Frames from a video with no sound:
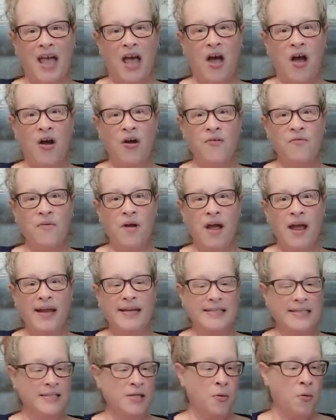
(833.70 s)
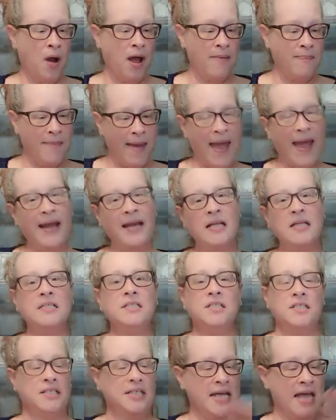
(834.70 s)
All right, so I
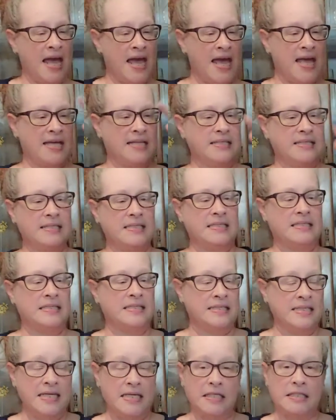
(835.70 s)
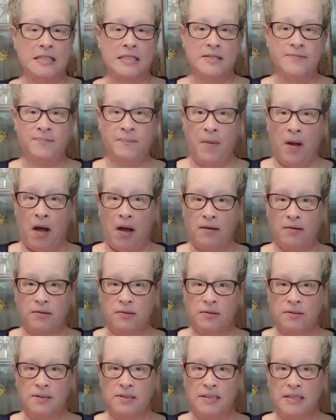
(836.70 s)
managed to get 6
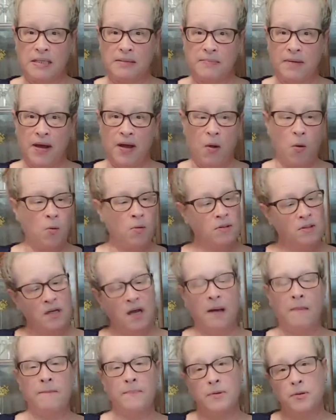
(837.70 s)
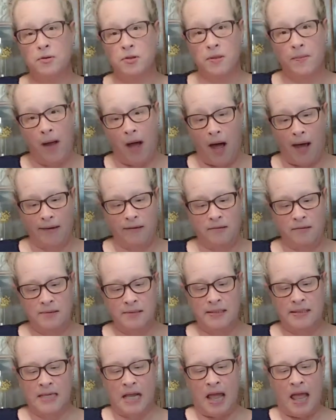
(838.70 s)
bottles in my old kombucha
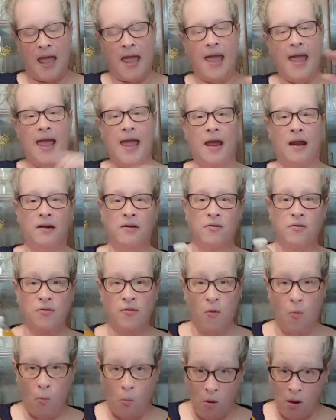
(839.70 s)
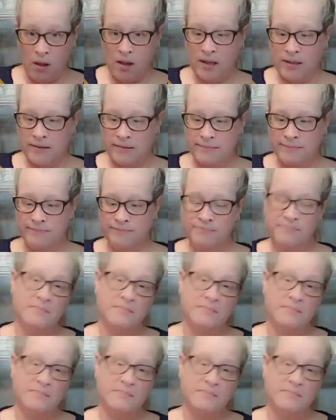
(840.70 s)
bottles and the one